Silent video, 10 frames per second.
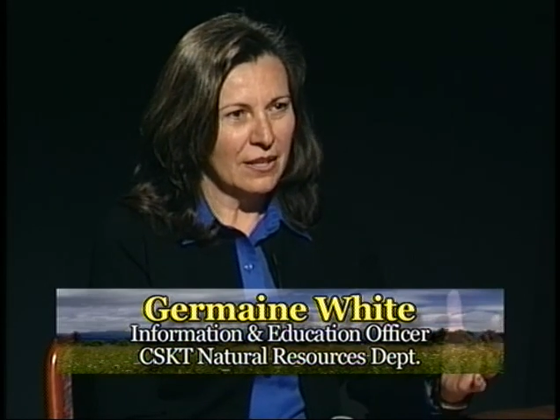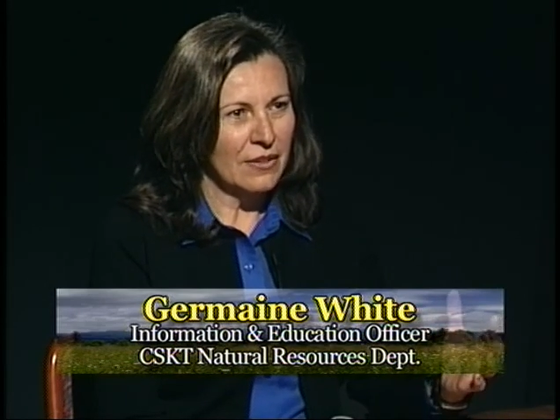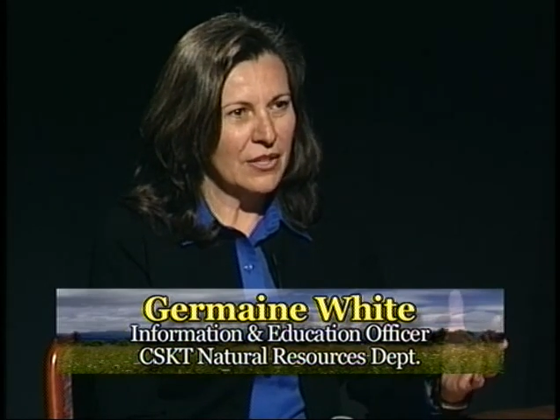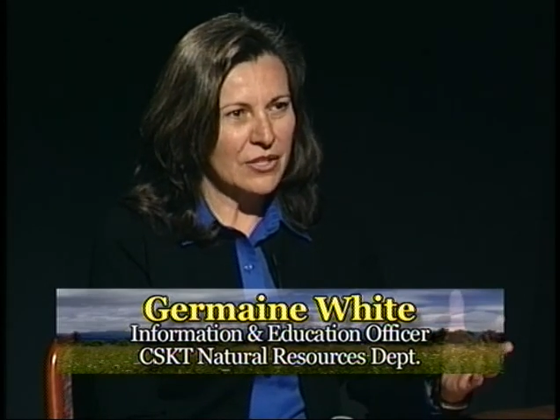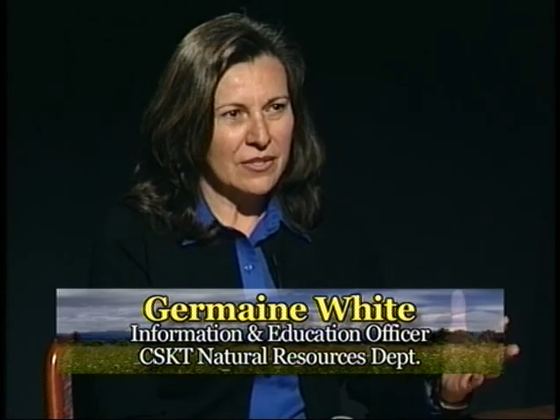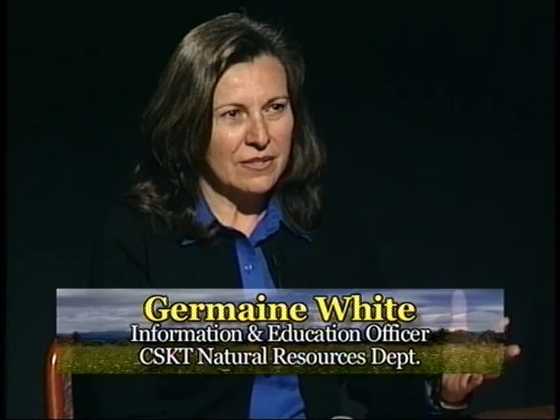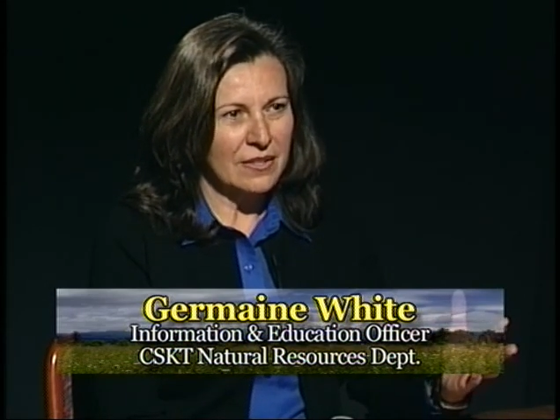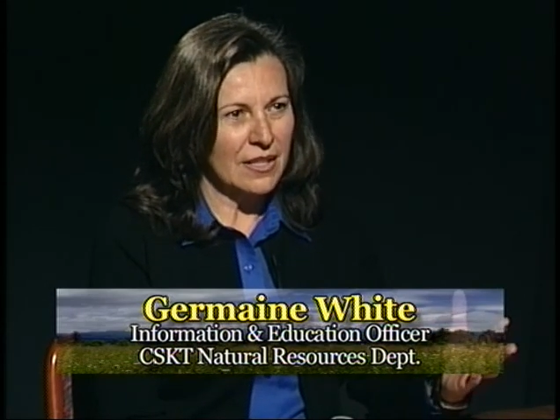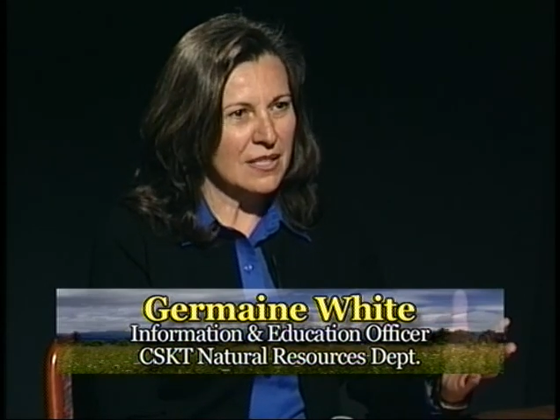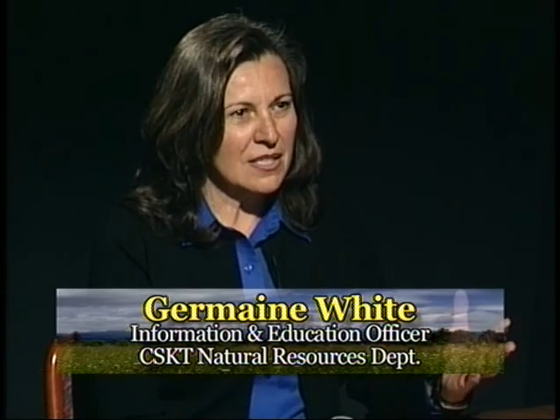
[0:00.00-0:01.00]
this
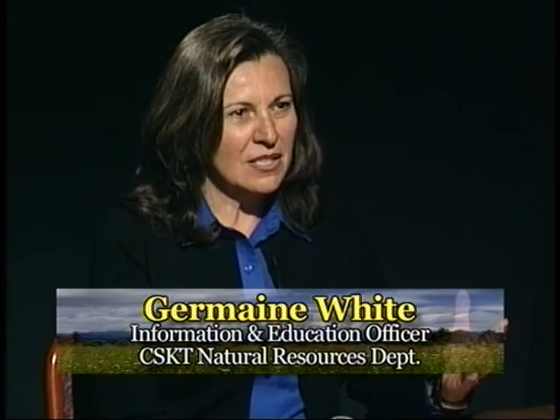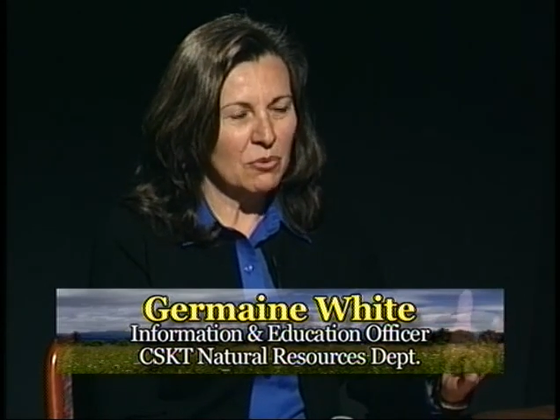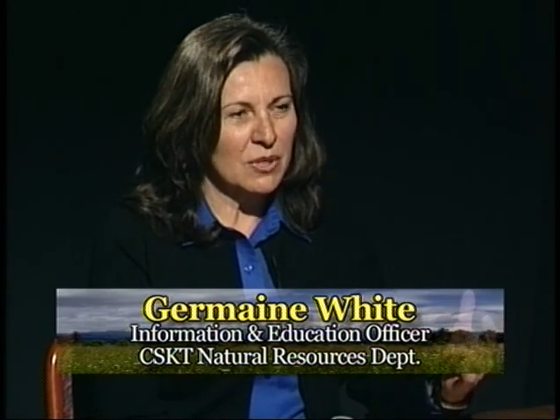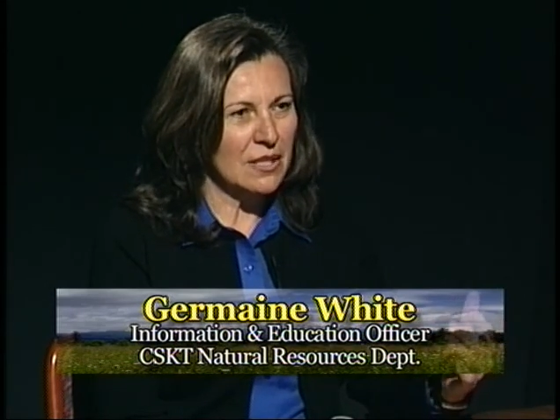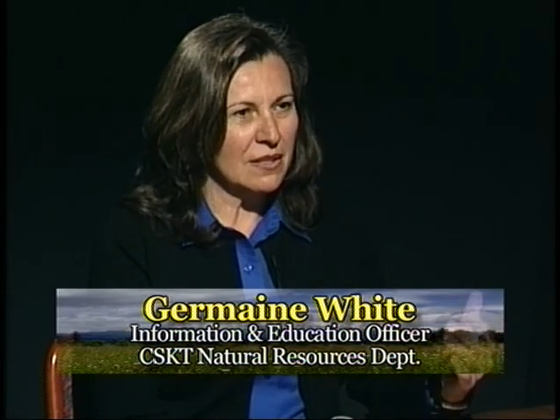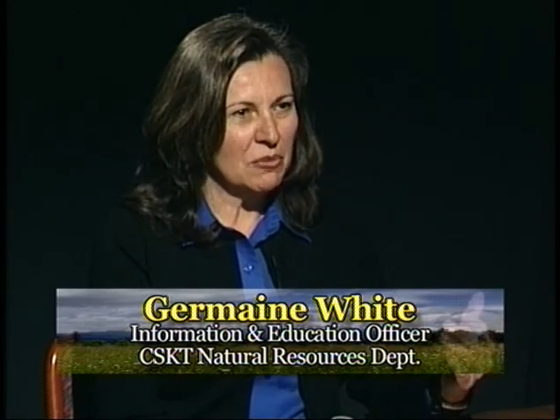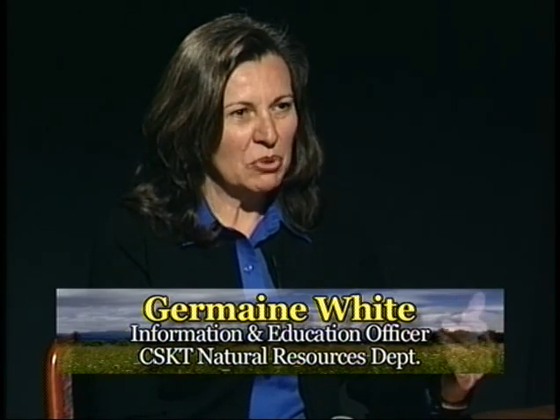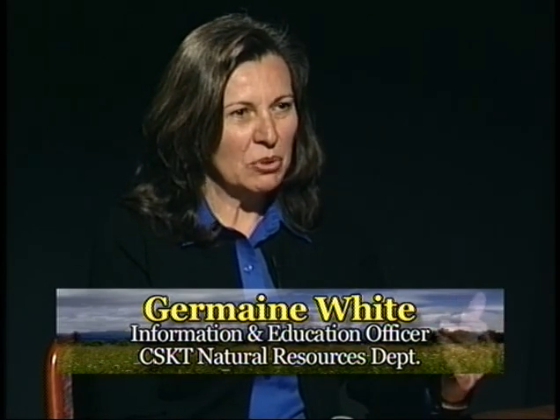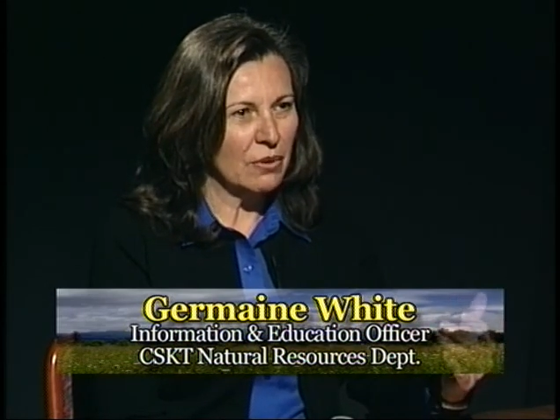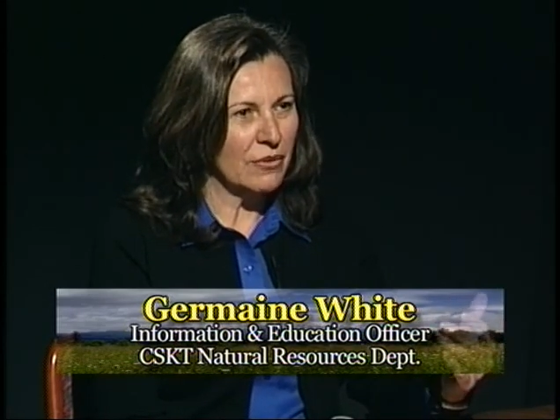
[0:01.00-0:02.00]
exquisitely
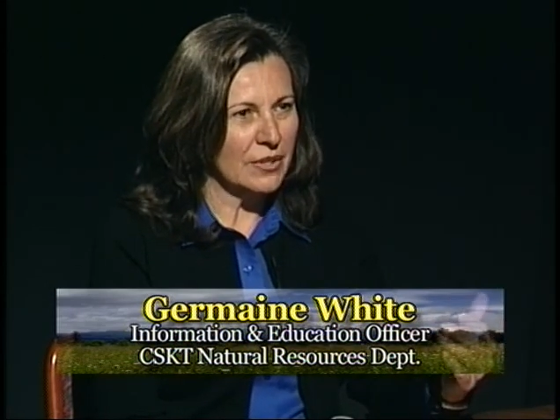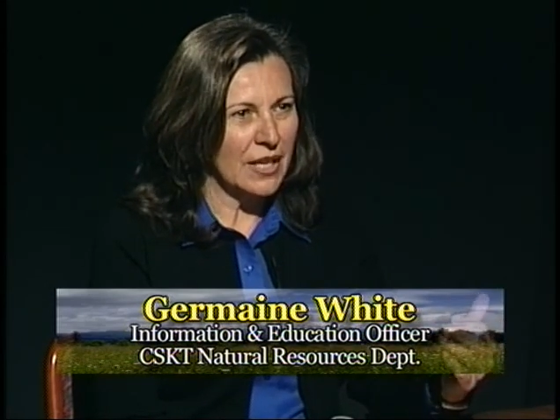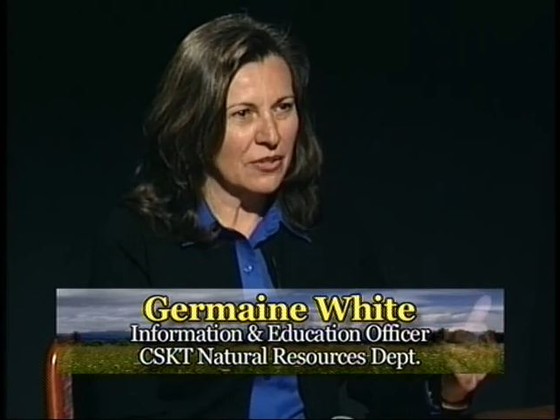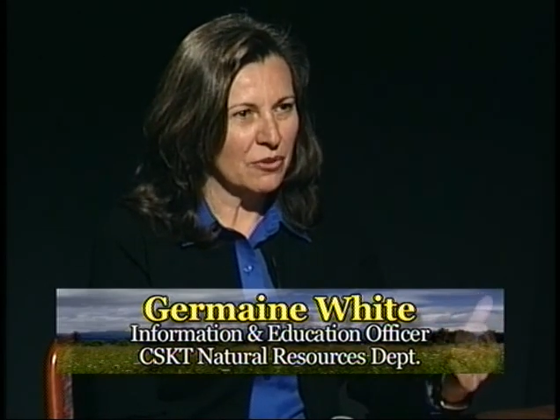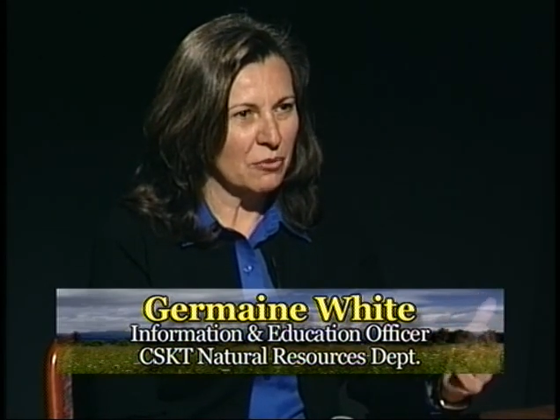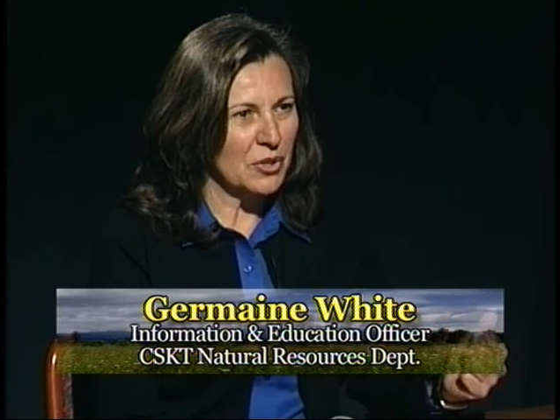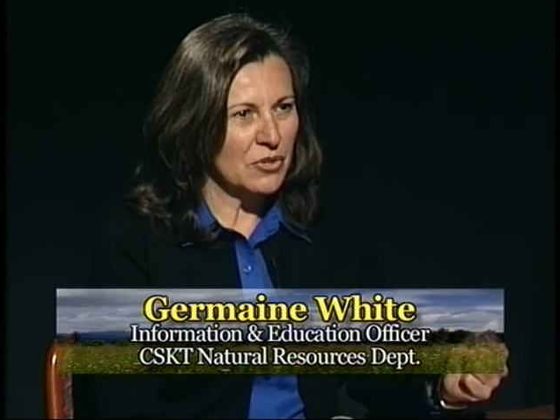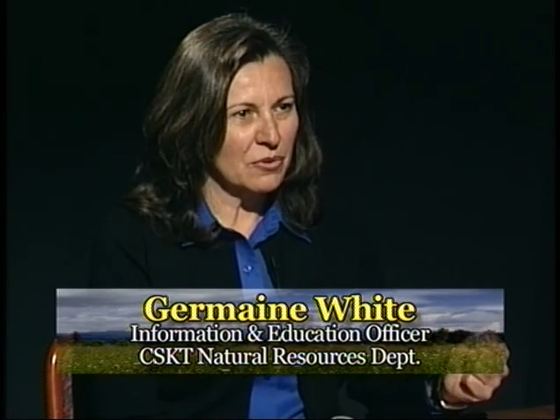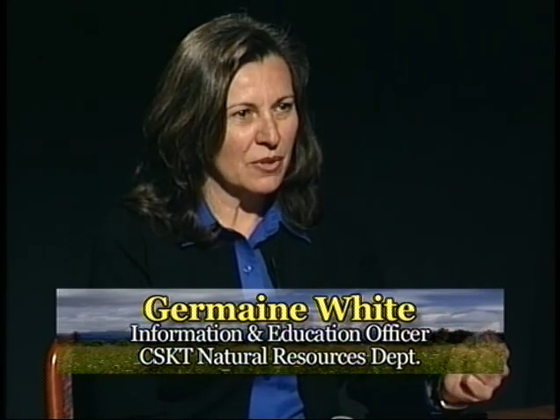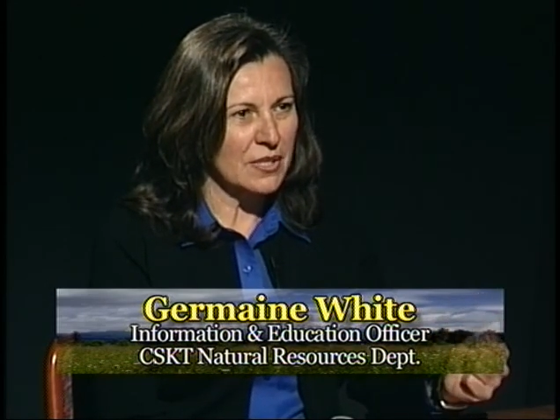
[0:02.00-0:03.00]
beautiful natural
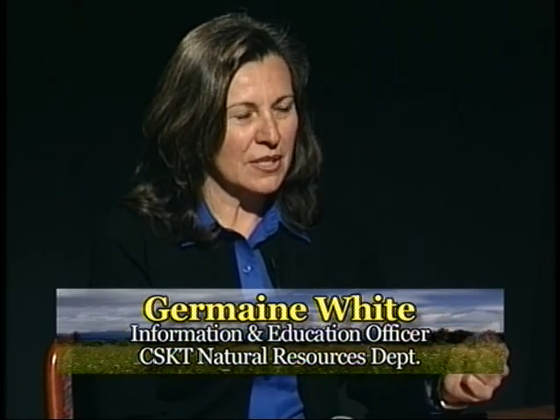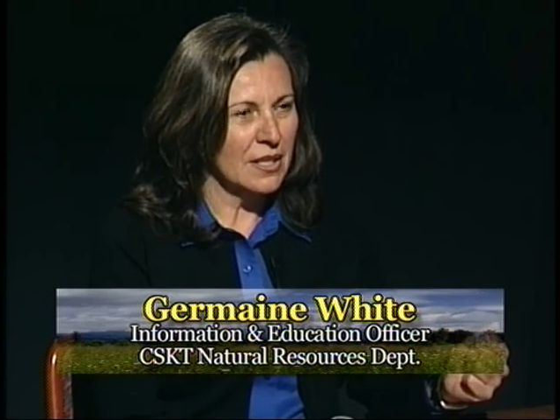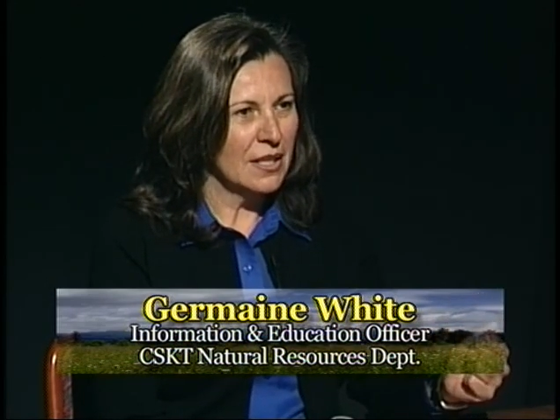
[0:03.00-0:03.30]
resource